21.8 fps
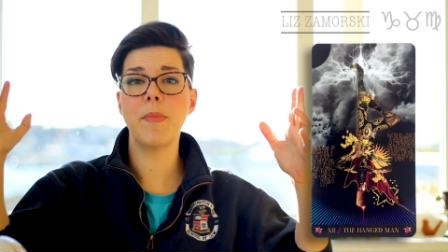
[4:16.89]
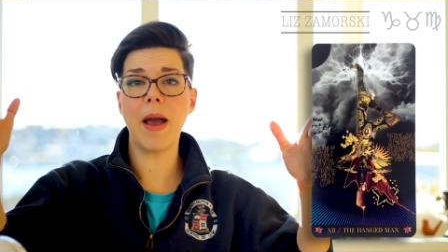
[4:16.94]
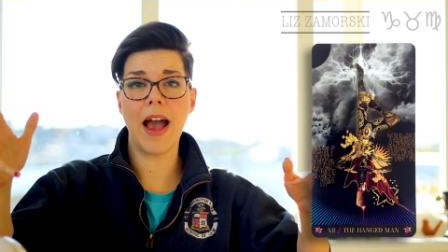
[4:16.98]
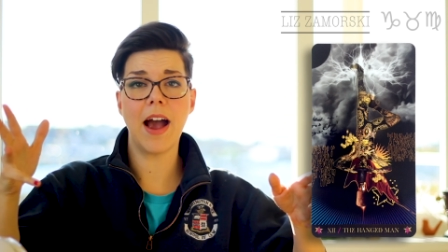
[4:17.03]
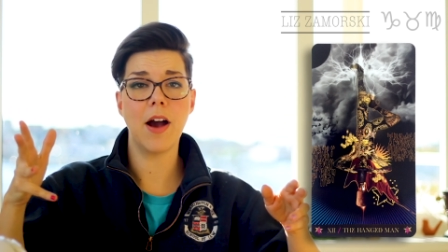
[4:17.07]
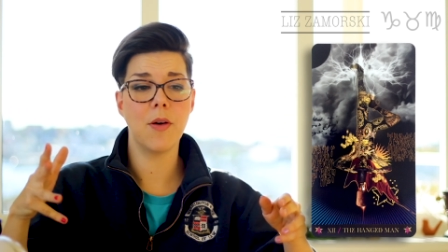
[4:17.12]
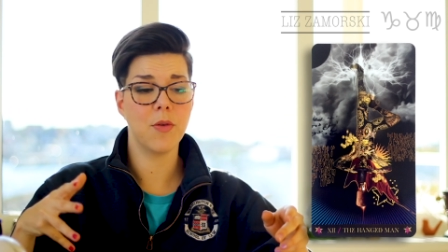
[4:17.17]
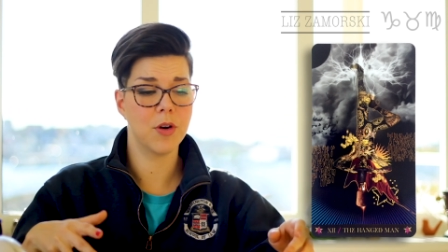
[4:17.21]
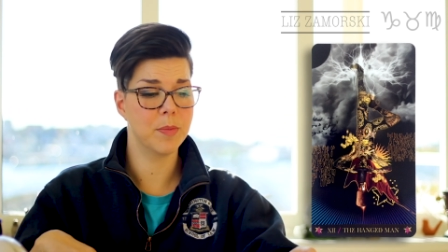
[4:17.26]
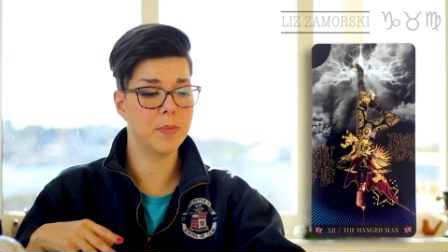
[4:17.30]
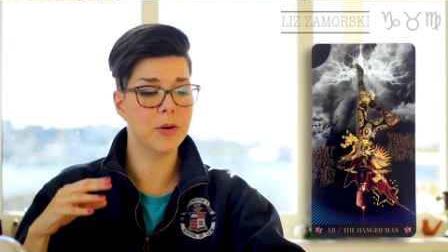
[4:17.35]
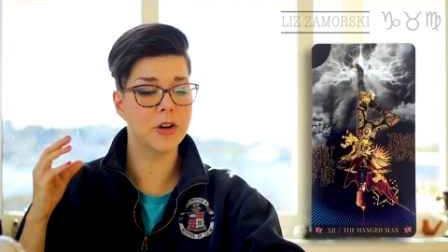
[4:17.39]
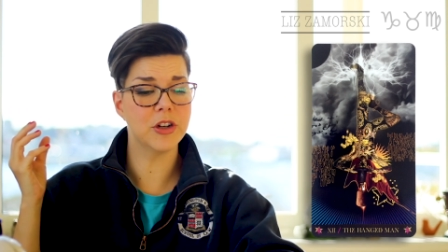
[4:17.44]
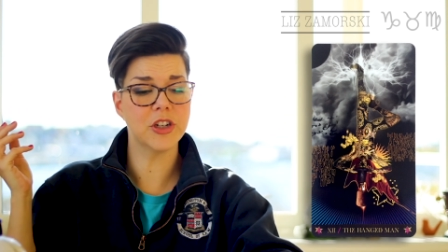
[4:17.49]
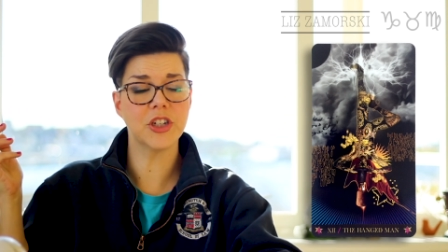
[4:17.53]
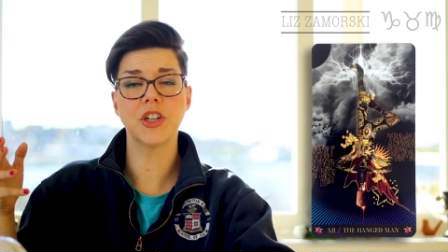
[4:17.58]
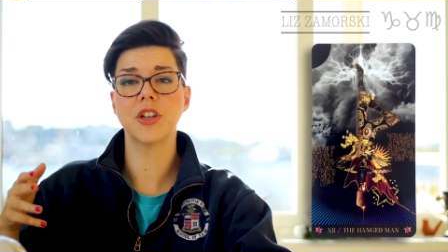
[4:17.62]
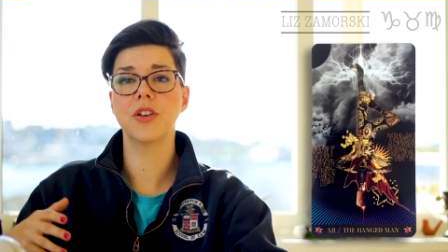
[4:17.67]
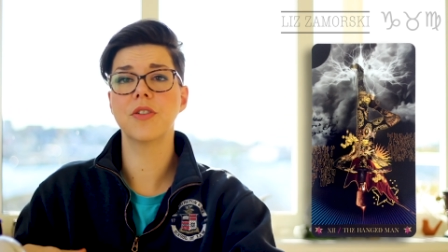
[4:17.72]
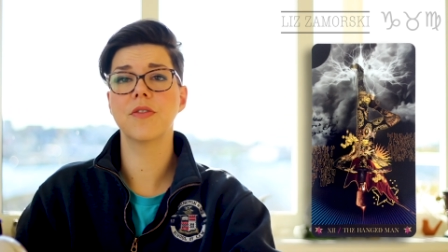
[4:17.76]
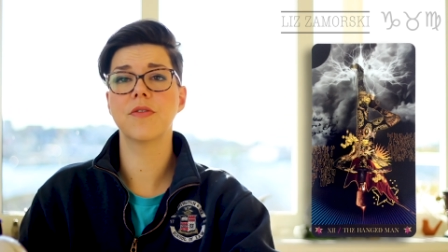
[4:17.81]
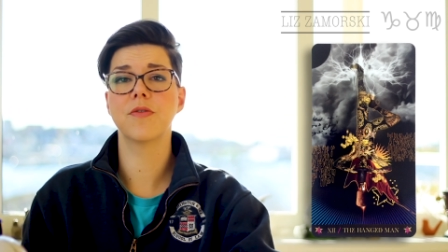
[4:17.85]
power
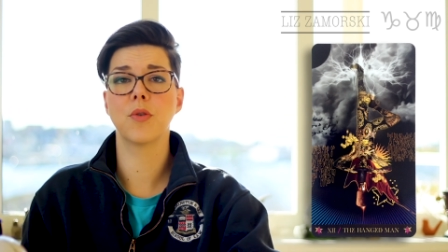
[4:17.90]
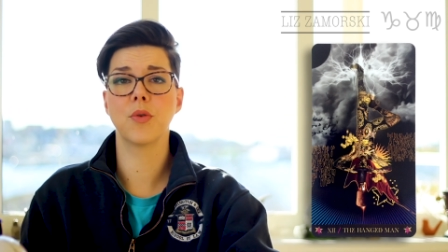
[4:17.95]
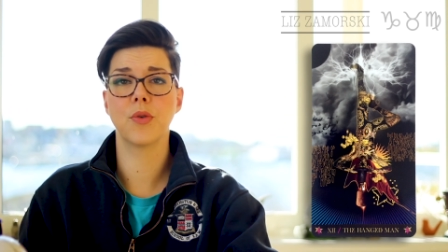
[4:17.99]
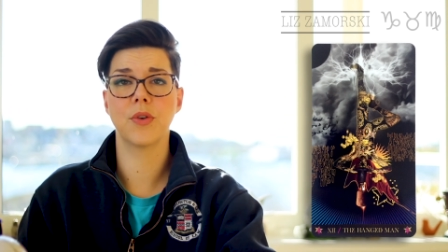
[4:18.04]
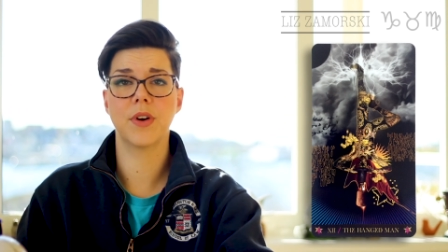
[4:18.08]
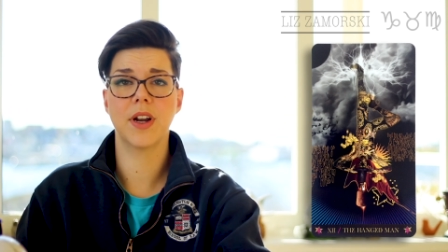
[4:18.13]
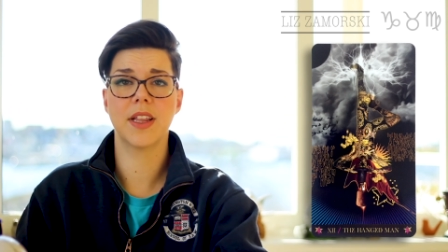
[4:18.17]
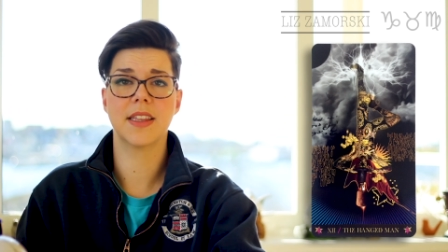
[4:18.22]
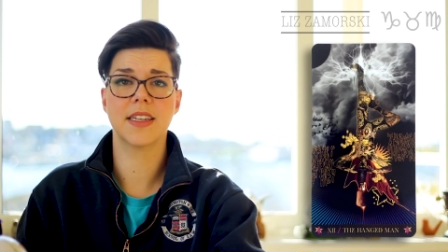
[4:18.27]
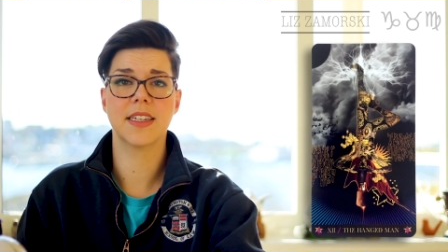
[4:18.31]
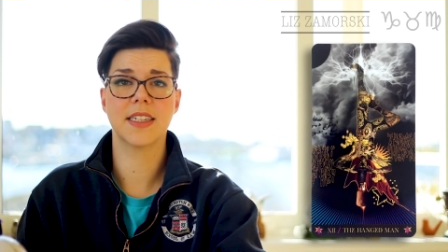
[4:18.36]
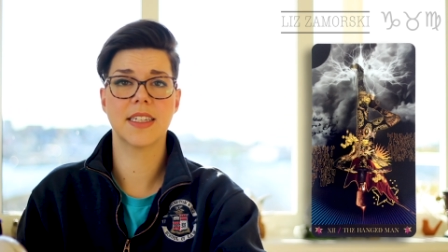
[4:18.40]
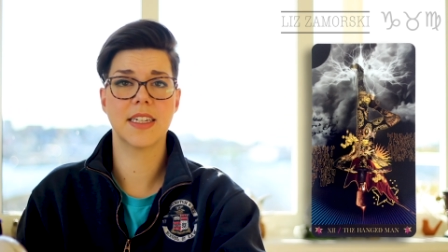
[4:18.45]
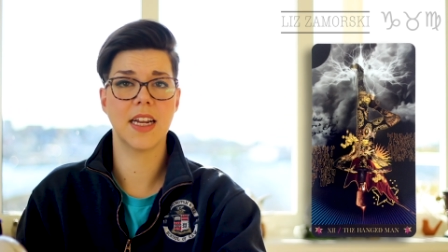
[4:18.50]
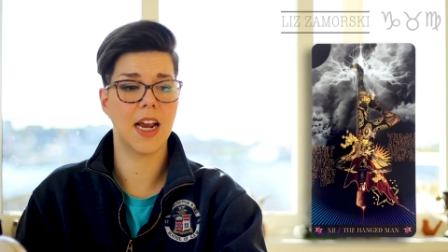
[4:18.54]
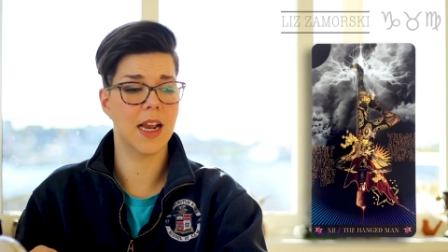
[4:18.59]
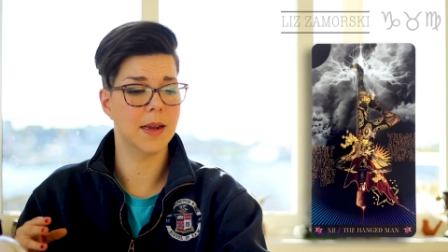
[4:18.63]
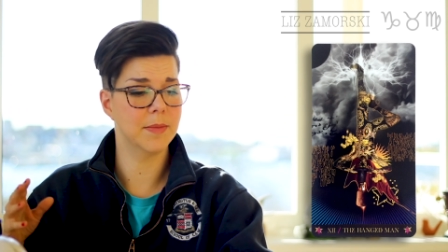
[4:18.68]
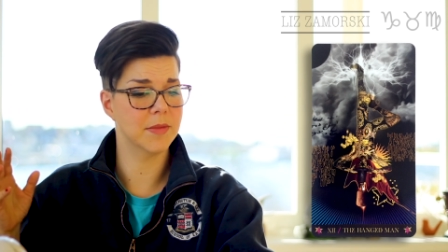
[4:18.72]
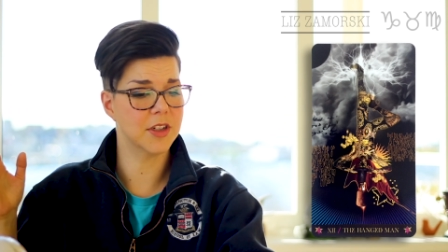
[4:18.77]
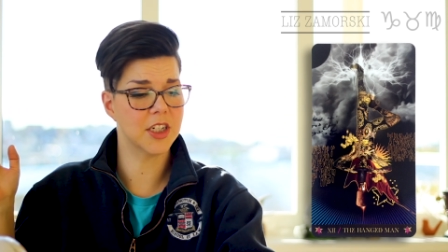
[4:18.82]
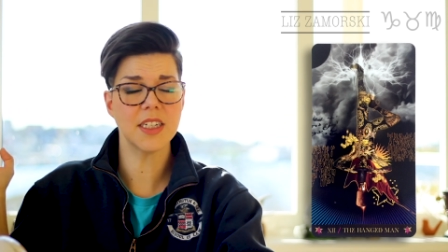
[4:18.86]
pushing you forward at this
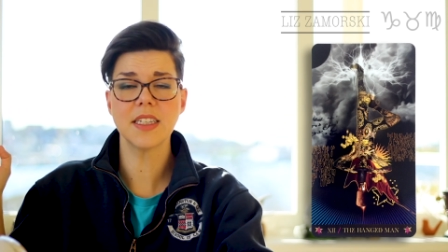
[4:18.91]
time.